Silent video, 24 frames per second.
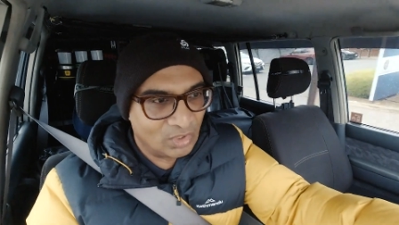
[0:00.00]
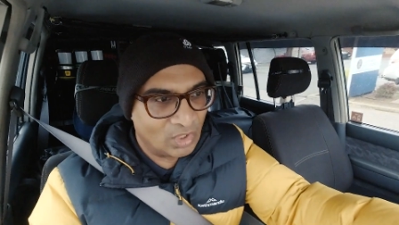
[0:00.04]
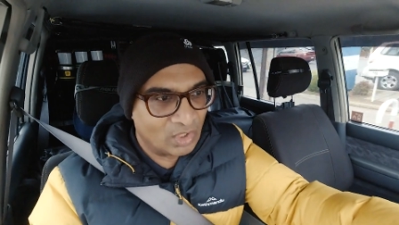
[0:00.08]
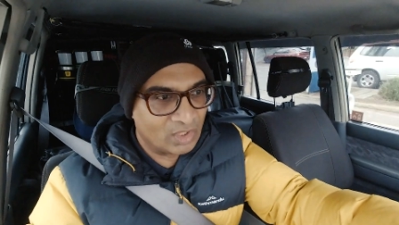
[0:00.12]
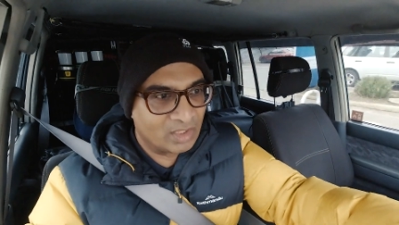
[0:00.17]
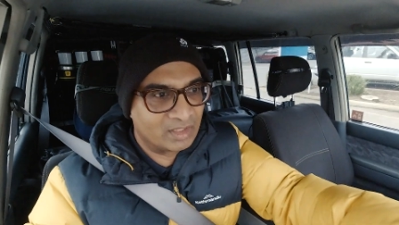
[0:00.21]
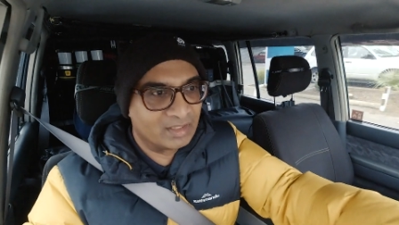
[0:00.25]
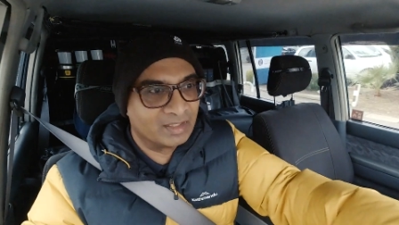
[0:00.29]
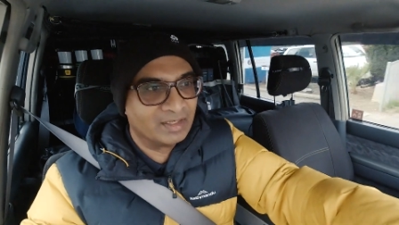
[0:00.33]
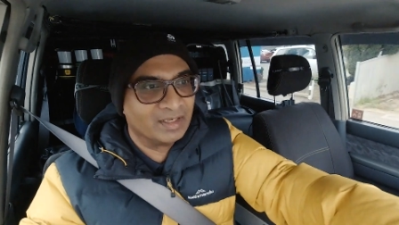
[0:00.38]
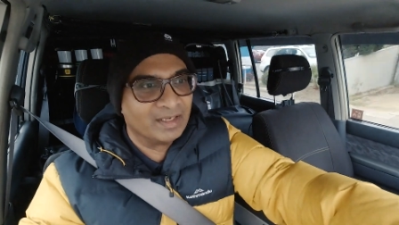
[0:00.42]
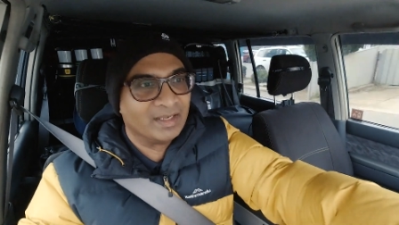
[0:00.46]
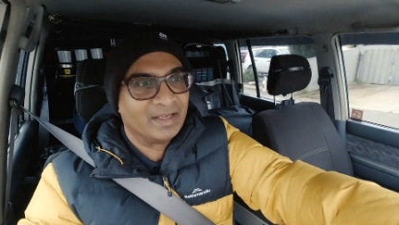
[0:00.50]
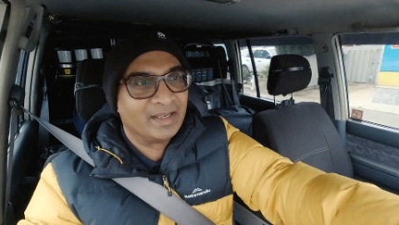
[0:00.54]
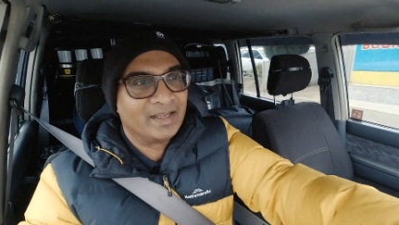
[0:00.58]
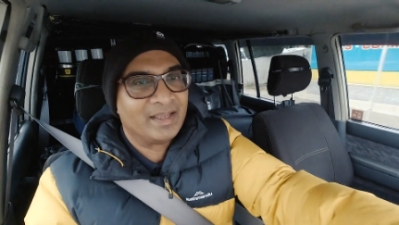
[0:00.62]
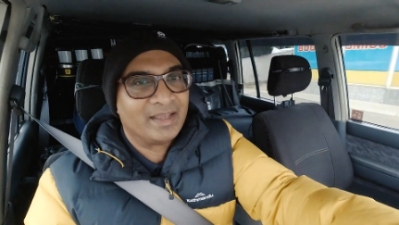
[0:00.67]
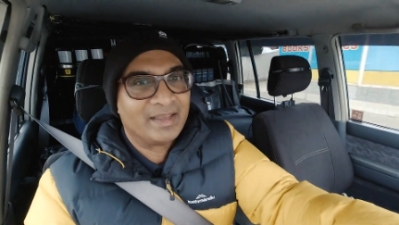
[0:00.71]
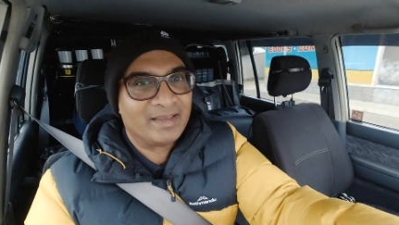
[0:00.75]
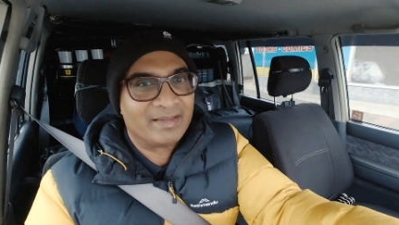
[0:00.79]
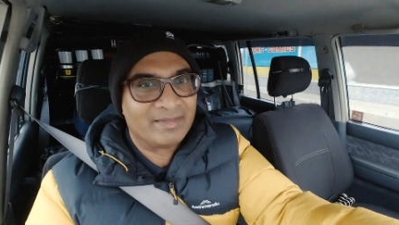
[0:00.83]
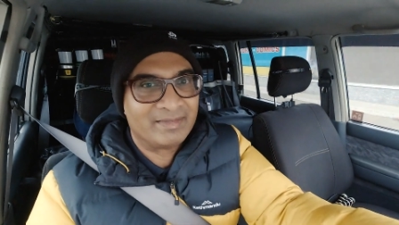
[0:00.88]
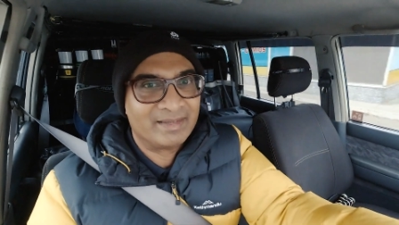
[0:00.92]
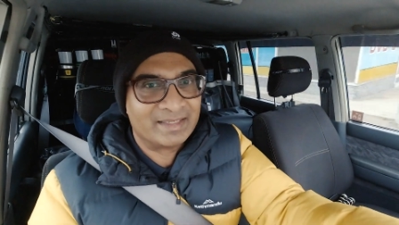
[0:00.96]
lock
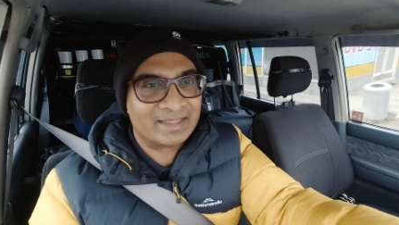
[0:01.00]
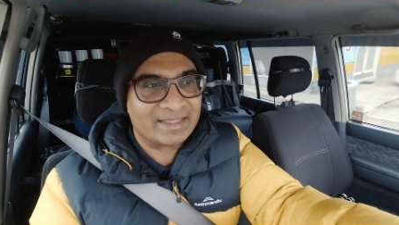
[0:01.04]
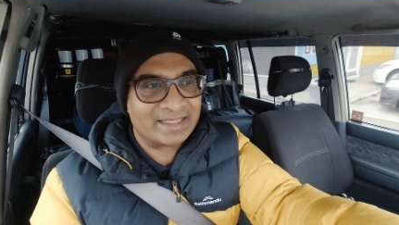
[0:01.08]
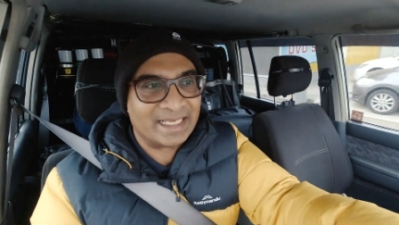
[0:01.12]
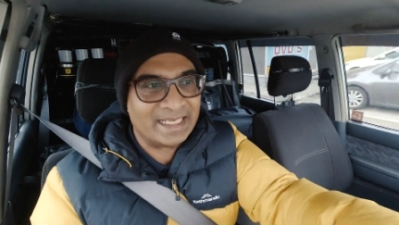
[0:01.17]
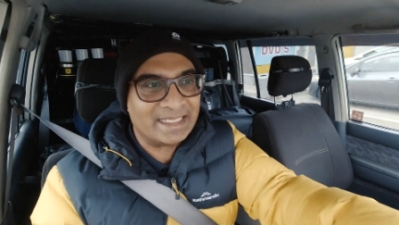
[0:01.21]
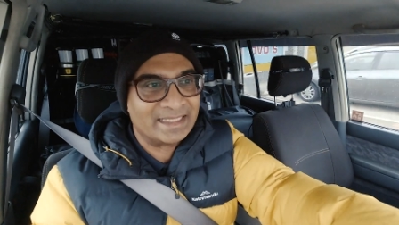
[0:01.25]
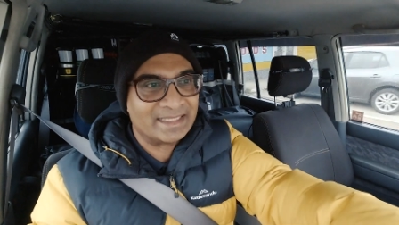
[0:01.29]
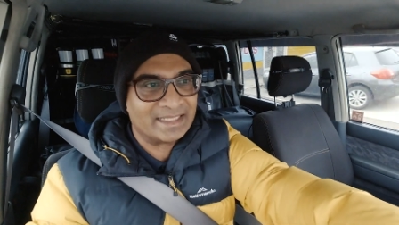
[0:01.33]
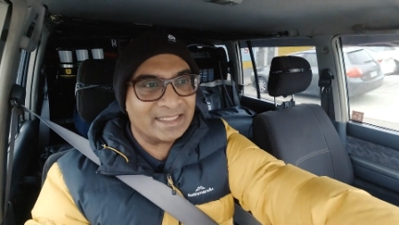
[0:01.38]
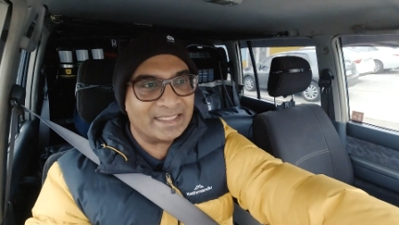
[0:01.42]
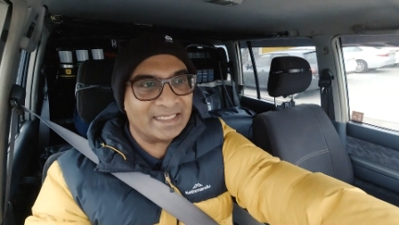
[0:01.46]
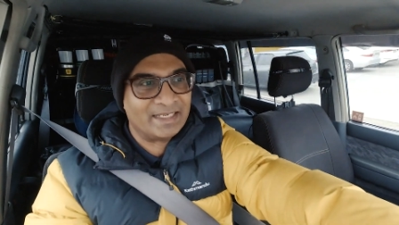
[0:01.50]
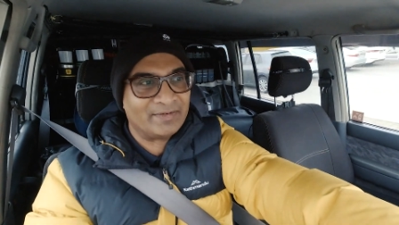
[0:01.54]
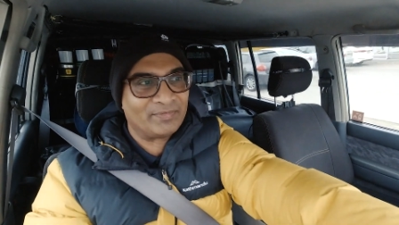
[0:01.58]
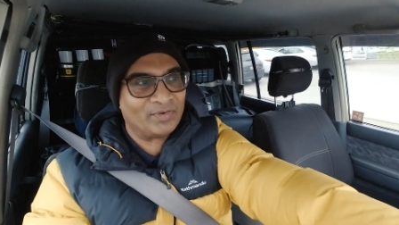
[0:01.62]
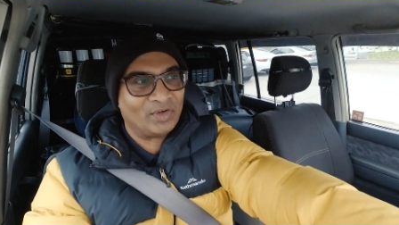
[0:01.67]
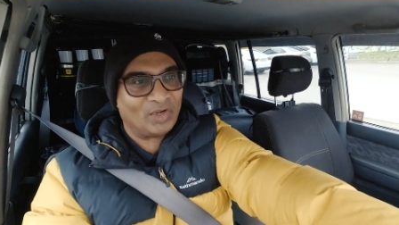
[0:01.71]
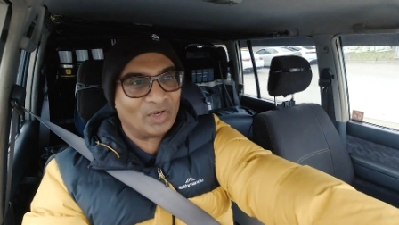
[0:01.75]
the center diff